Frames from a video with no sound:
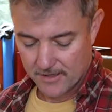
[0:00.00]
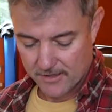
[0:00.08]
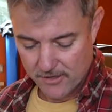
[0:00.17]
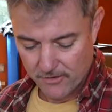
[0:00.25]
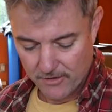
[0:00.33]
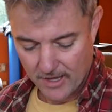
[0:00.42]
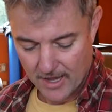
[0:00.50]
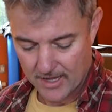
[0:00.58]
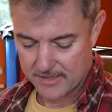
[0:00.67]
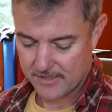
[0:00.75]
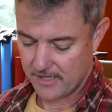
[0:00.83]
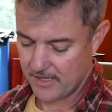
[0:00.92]
you
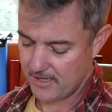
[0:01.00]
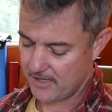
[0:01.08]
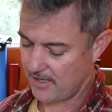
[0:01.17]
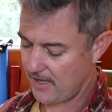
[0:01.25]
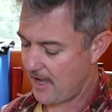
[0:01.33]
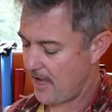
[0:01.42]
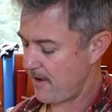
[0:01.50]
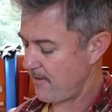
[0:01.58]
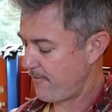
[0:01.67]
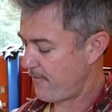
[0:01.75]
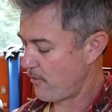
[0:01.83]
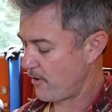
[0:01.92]
get a
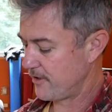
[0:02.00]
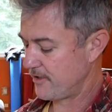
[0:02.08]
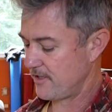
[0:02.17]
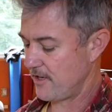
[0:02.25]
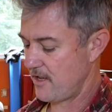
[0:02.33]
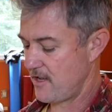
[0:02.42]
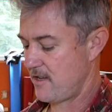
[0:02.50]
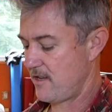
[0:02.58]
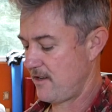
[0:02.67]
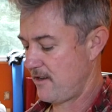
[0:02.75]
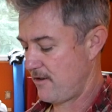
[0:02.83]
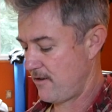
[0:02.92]
force
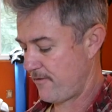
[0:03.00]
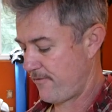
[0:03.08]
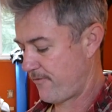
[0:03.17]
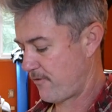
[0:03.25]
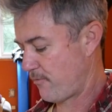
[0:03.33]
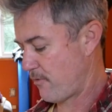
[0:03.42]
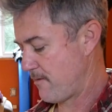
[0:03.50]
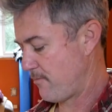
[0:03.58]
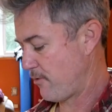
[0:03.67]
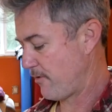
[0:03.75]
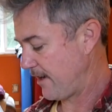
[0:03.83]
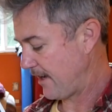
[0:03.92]
of, for
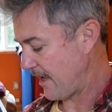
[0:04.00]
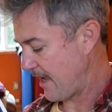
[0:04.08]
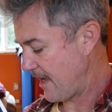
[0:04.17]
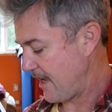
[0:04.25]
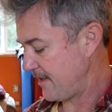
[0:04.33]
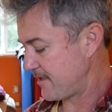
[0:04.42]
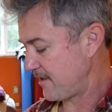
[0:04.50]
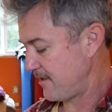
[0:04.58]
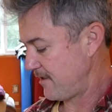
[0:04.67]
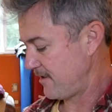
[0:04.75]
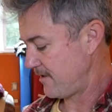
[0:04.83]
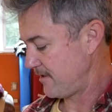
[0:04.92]
1.8
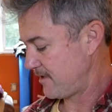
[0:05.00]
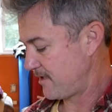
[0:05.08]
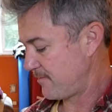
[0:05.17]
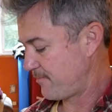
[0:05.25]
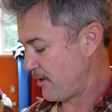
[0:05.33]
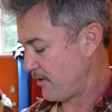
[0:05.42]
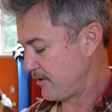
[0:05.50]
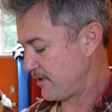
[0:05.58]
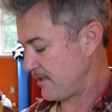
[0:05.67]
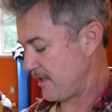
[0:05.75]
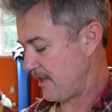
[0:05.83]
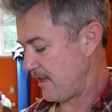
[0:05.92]

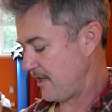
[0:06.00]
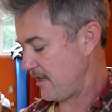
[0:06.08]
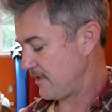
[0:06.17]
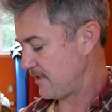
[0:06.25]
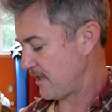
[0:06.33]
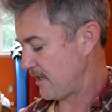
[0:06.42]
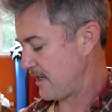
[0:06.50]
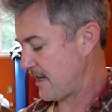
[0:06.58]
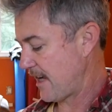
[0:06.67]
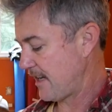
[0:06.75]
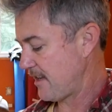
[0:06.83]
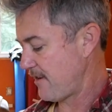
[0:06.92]
spokes, is
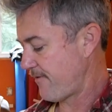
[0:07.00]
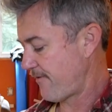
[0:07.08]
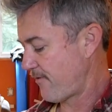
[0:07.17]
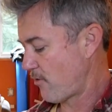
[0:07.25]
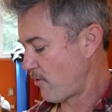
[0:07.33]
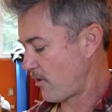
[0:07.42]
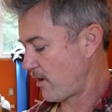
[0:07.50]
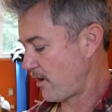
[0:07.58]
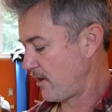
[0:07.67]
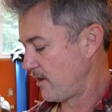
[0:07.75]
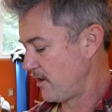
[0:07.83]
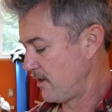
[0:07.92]
94
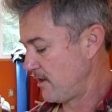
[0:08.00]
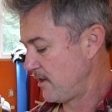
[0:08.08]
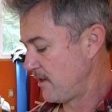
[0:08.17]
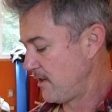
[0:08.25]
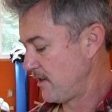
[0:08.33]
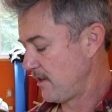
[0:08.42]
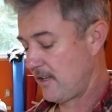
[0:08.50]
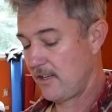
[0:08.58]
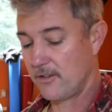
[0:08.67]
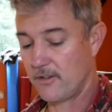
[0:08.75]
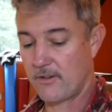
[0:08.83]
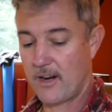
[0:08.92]

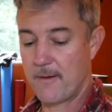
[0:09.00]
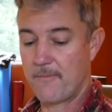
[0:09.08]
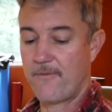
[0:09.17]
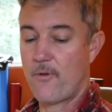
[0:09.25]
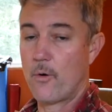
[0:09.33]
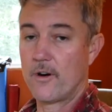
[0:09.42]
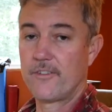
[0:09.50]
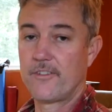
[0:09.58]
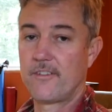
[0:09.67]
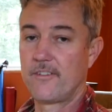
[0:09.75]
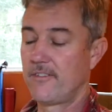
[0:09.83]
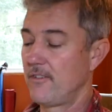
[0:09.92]
kilogram
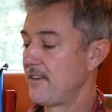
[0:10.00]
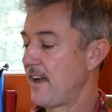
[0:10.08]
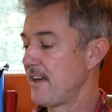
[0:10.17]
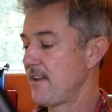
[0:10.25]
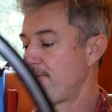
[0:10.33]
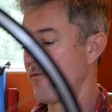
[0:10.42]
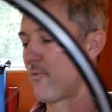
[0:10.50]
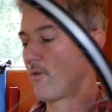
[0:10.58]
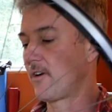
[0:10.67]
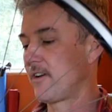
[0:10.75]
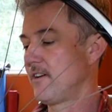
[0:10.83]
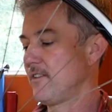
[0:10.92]
force. So
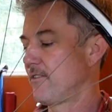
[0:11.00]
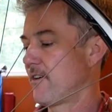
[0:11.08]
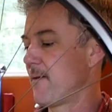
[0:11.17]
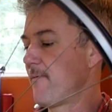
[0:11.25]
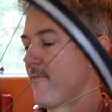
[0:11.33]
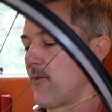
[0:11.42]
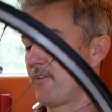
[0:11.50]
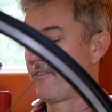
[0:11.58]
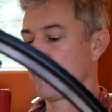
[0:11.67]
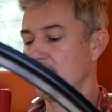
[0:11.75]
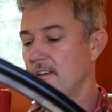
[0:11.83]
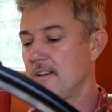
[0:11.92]
94 kilogram force.